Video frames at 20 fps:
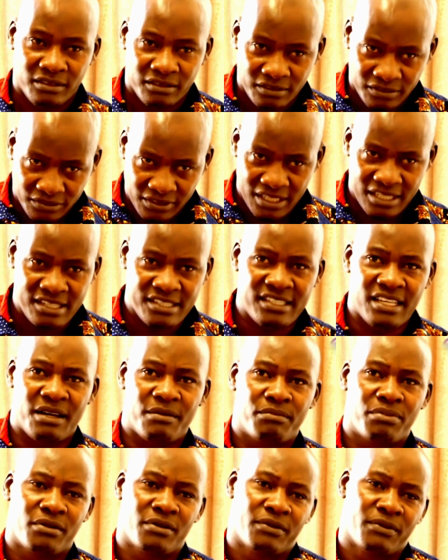For
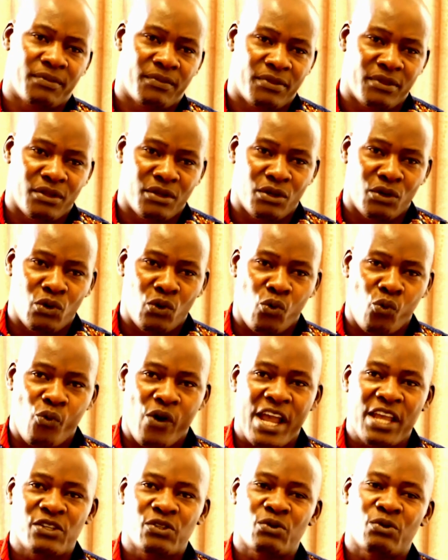example,
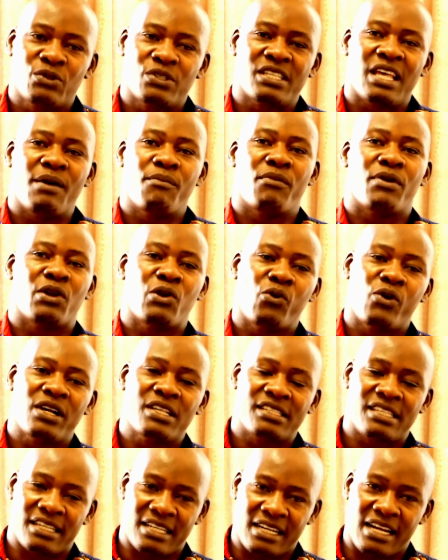why should somebody who
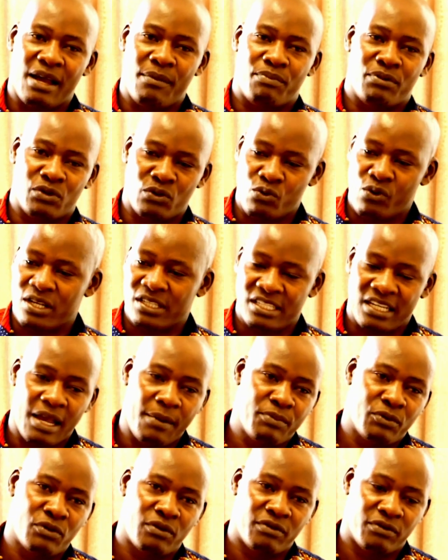has a capital
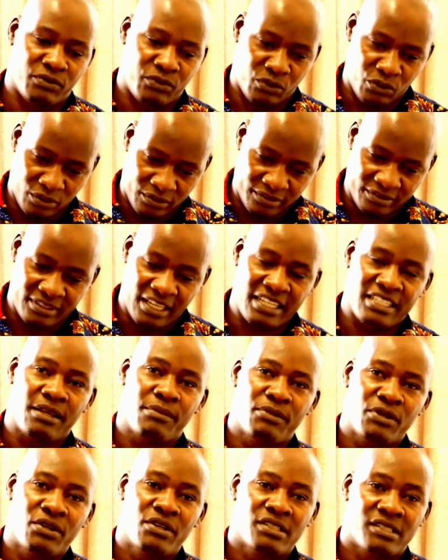of 30
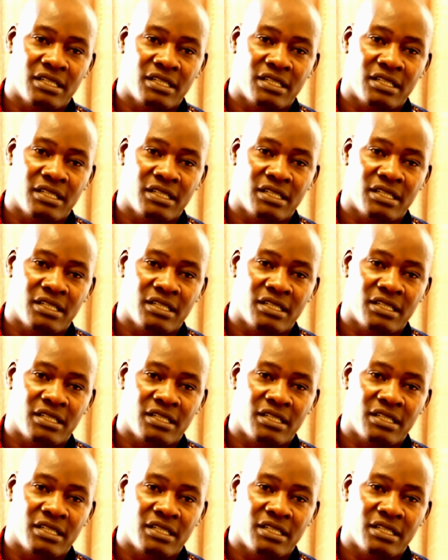million